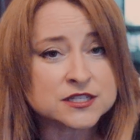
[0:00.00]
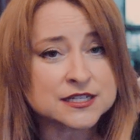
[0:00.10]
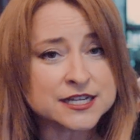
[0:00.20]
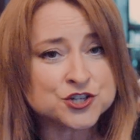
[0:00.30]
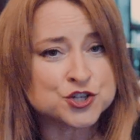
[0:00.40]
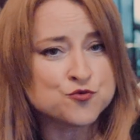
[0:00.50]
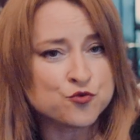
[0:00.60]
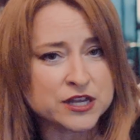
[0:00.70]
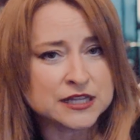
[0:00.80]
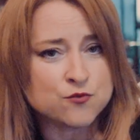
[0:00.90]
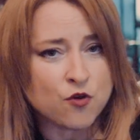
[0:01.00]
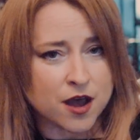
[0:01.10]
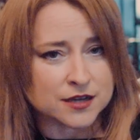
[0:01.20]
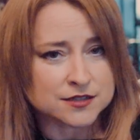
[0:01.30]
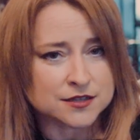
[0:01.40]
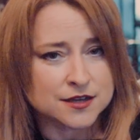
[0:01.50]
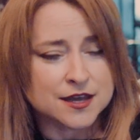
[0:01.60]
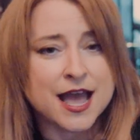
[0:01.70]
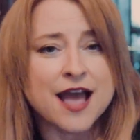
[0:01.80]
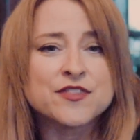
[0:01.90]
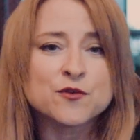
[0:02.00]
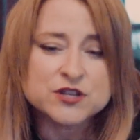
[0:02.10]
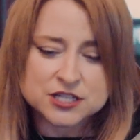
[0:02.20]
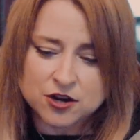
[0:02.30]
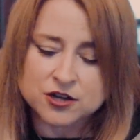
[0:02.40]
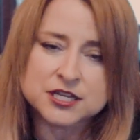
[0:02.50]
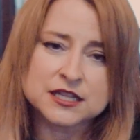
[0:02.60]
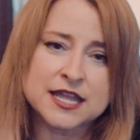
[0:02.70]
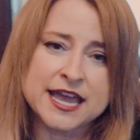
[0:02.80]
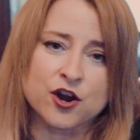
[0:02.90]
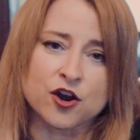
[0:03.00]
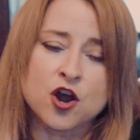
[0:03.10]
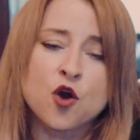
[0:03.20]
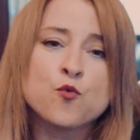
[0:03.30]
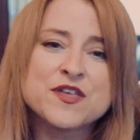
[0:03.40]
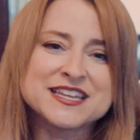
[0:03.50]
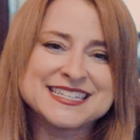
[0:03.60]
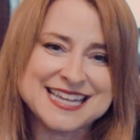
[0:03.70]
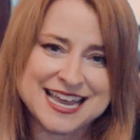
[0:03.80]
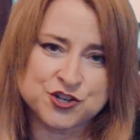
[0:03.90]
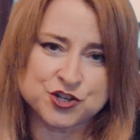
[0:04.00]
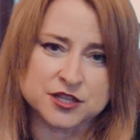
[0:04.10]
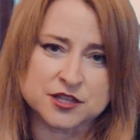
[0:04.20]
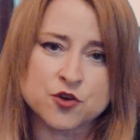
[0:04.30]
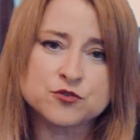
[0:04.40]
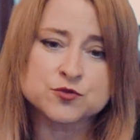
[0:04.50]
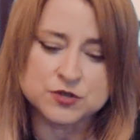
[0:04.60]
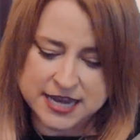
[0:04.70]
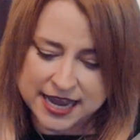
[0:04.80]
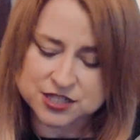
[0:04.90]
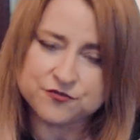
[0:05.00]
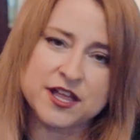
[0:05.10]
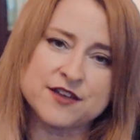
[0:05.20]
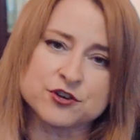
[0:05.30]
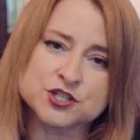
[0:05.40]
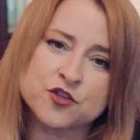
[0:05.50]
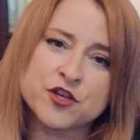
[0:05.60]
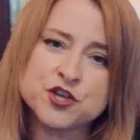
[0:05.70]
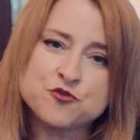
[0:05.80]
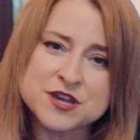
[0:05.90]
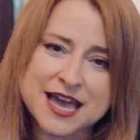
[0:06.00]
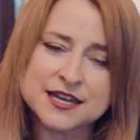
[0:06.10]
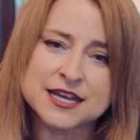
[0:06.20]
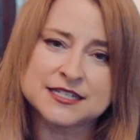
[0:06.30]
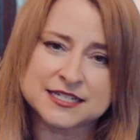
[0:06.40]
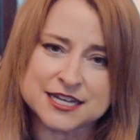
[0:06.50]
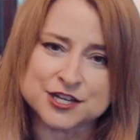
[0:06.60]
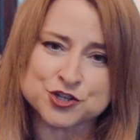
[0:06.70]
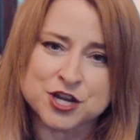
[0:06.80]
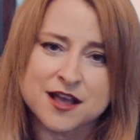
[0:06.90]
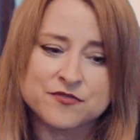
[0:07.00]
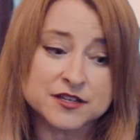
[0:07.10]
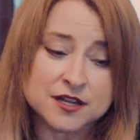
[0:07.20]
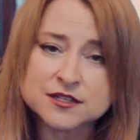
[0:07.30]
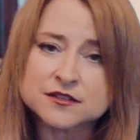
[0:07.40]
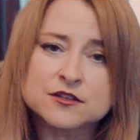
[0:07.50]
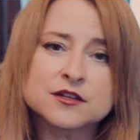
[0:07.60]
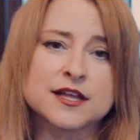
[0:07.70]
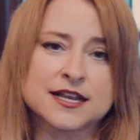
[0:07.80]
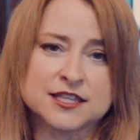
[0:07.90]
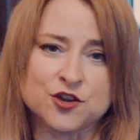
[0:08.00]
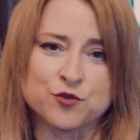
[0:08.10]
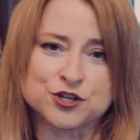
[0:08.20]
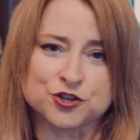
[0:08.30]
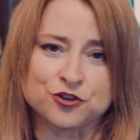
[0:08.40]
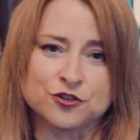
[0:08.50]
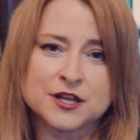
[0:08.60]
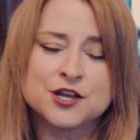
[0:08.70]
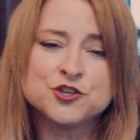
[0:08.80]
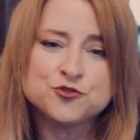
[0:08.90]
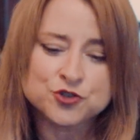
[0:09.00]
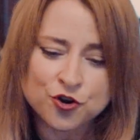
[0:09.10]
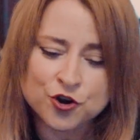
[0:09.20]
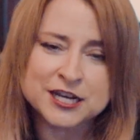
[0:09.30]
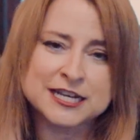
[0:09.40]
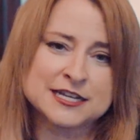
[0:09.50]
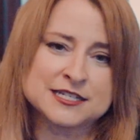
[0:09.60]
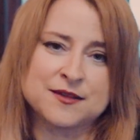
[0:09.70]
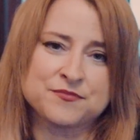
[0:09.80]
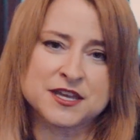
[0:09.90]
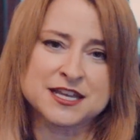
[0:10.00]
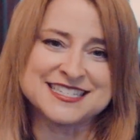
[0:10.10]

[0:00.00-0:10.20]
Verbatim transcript: the dish you really want? And then we start to layer with intention those next flavors so that you get a dish that doesn't look like the original. You turn it into something